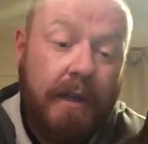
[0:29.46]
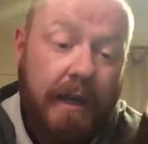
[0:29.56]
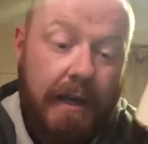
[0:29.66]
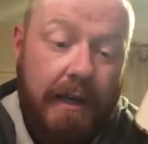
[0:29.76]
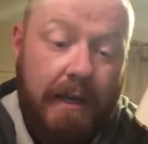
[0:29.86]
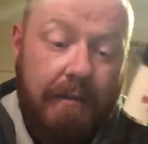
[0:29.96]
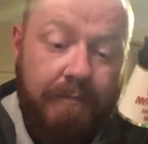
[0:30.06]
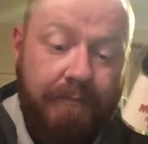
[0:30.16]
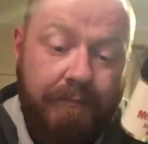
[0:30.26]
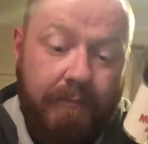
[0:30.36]

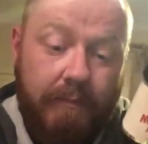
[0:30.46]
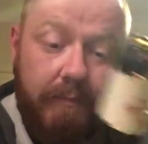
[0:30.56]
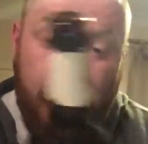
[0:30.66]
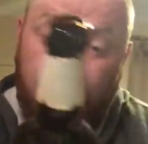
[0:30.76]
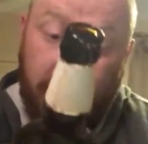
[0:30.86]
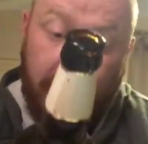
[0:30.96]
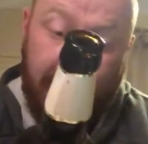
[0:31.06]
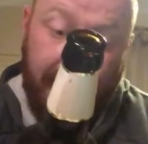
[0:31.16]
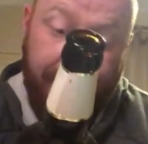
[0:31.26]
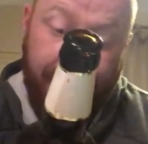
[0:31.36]
Um,
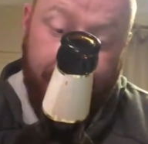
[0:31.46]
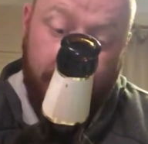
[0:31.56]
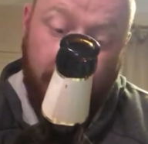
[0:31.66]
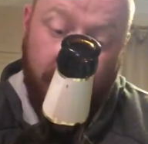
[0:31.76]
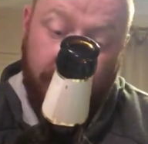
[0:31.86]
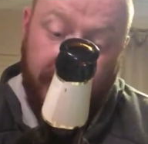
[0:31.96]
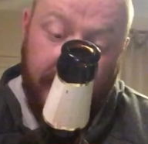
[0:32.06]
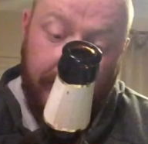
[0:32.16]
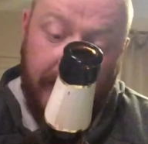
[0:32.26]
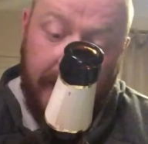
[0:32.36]
yeah, Scotch
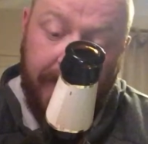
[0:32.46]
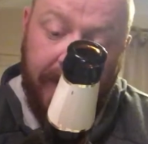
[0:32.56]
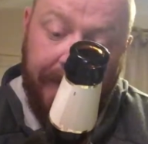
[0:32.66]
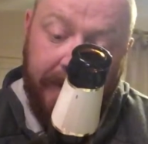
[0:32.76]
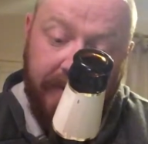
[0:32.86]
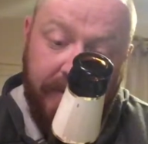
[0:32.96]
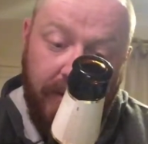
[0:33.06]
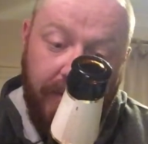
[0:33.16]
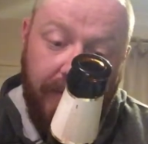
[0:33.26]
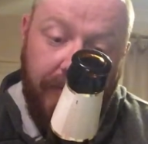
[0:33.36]
whisky beer, premium
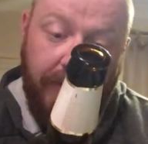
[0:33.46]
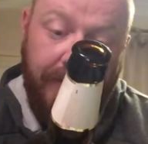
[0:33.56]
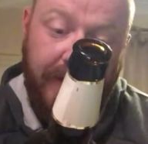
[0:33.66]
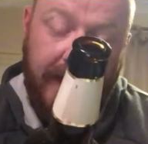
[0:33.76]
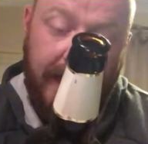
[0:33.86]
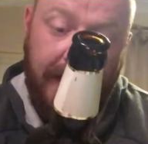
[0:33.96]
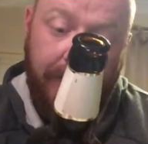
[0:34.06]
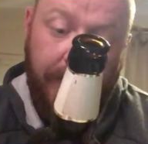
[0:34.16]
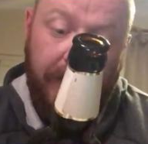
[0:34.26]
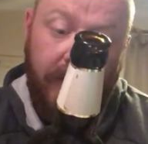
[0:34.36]
smooth and fruity
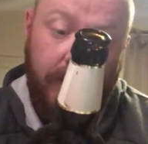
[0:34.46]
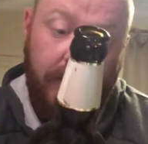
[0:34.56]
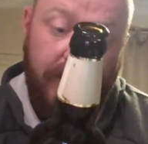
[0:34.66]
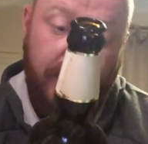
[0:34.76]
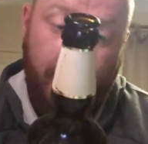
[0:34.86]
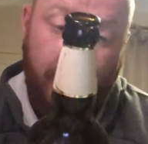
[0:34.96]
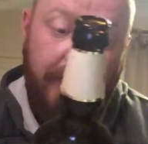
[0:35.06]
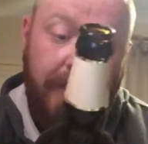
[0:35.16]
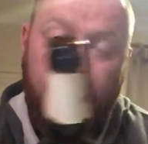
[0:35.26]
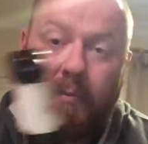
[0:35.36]
from McEwan's, who
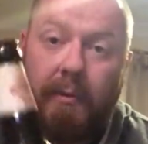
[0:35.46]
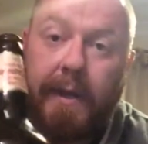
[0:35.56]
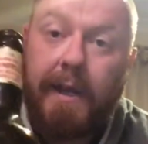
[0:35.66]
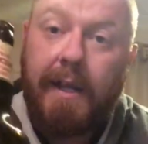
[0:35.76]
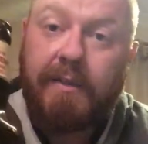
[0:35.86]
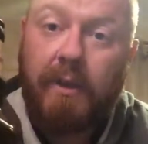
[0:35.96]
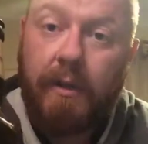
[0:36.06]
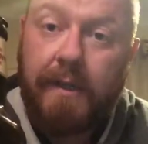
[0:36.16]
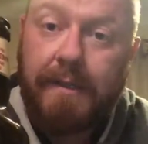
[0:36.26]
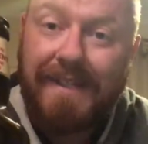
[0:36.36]
have been brewing out of
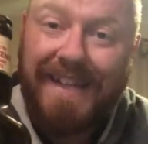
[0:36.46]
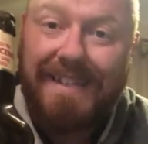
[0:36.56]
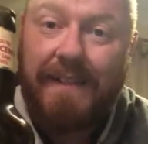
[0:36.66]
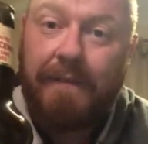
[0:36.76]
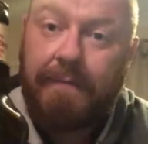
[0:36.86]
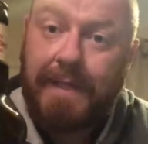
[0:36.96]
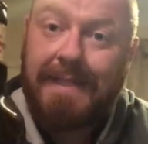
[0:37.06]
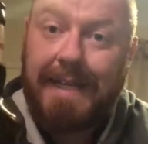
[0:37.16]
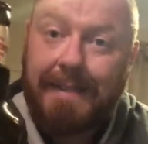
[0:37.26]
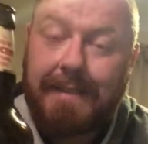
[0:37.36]
Scotland since
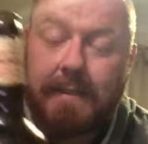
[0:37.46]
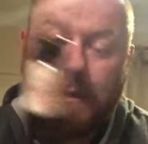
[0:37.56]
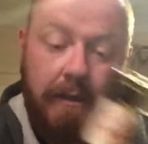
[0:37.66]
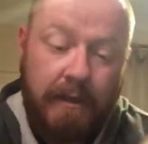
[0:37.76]
1856.